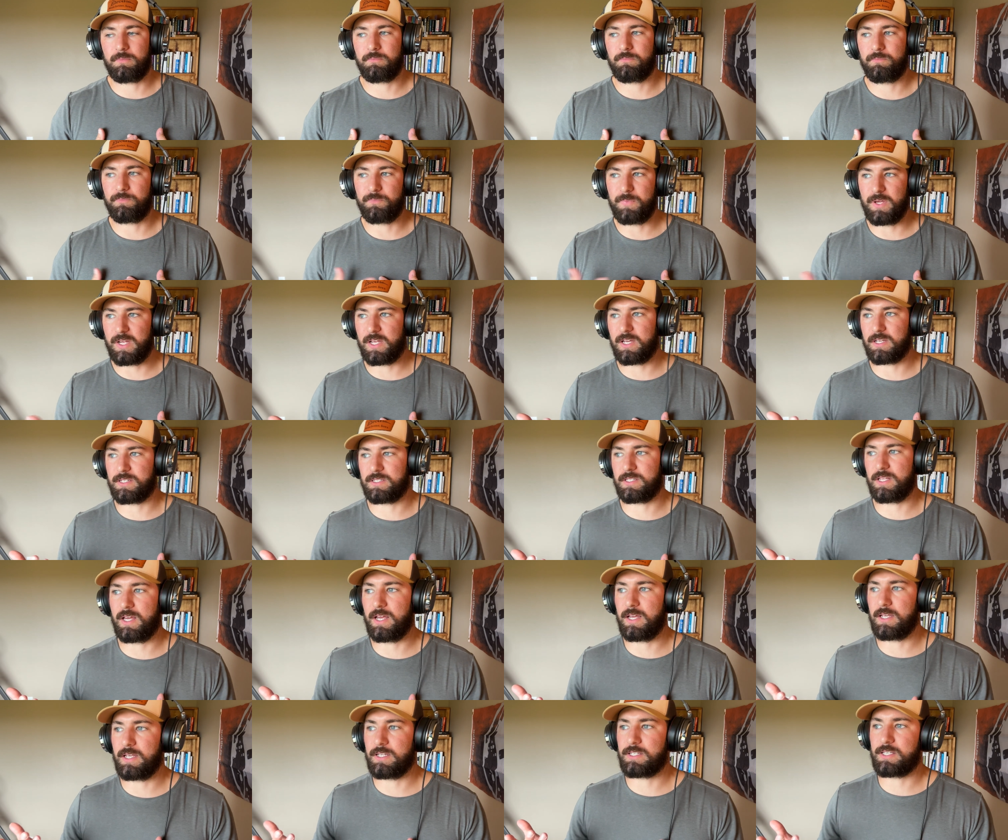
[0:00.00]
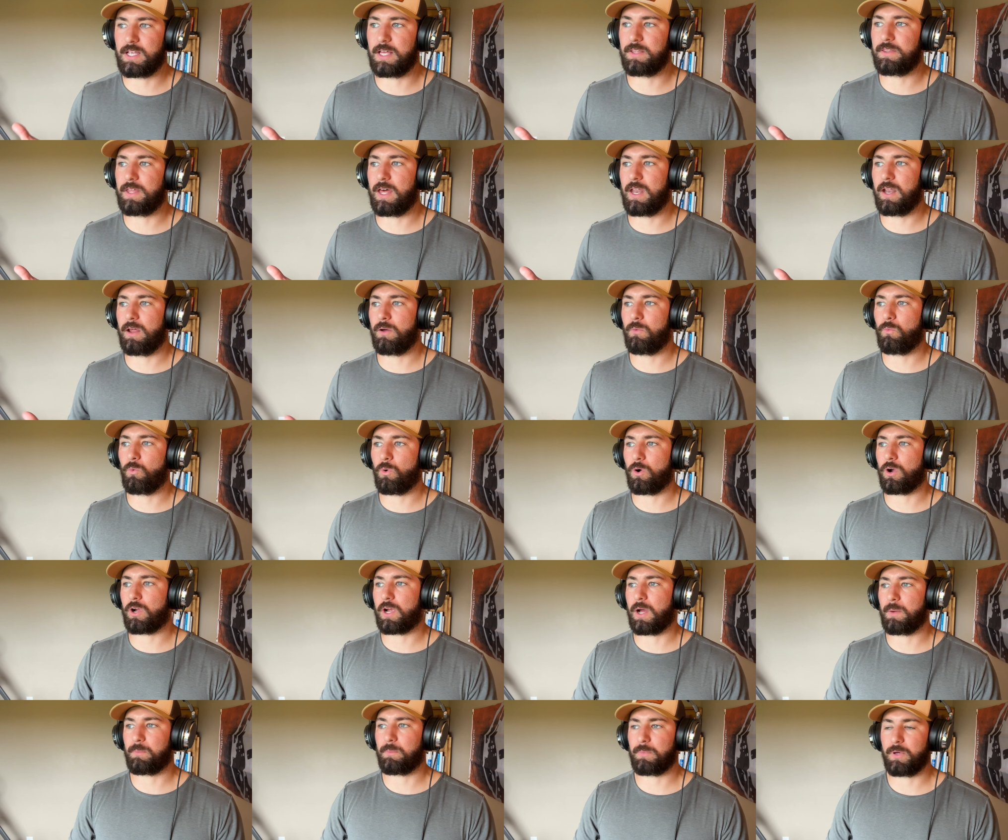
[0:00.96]
because they said that at
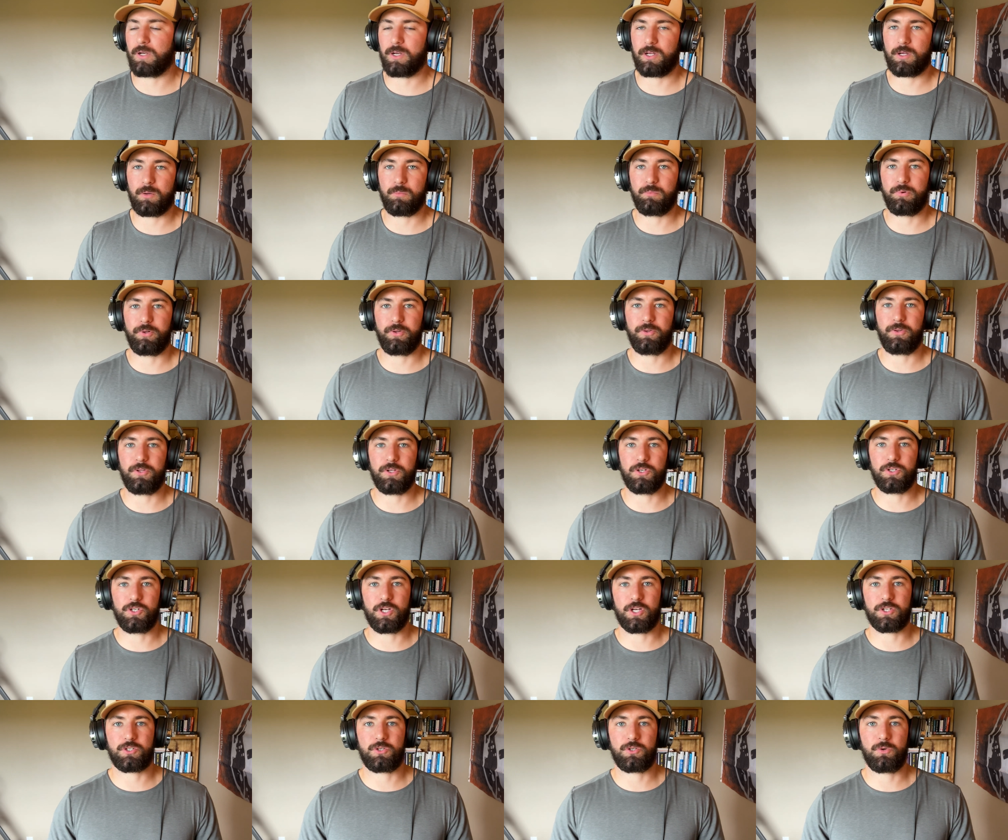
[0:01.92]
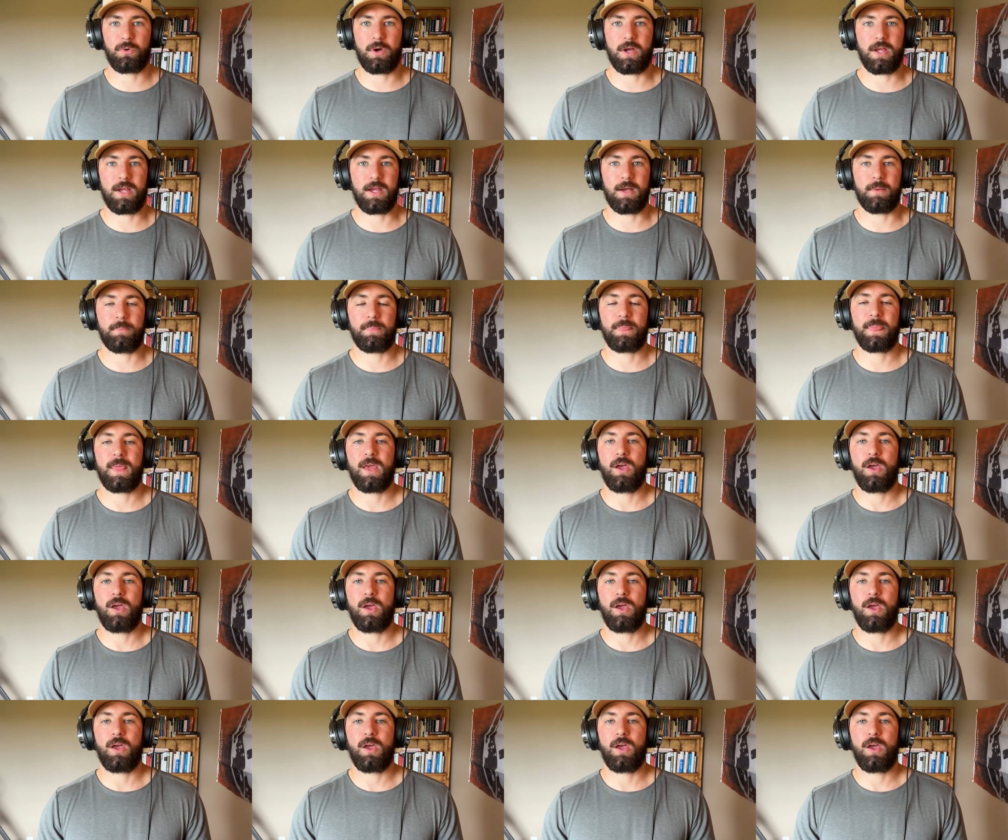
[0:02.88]
work, I'm going to completely adjust who I am.